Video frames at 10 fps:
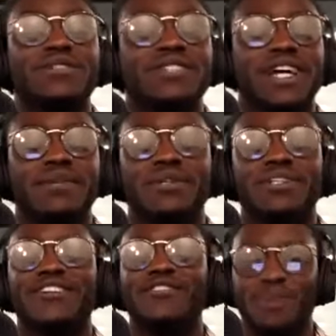
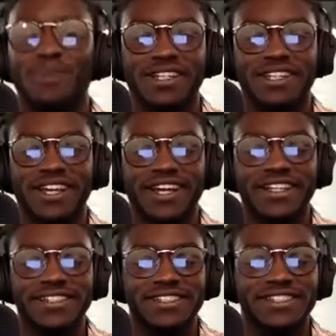segment of the
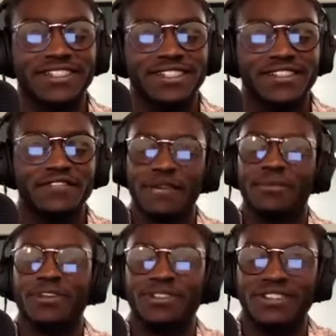podcast.
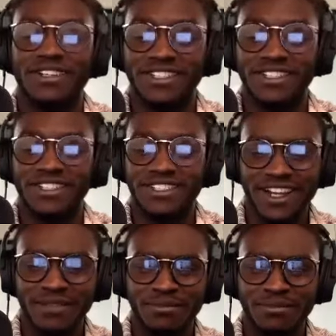Fabyan, is it time?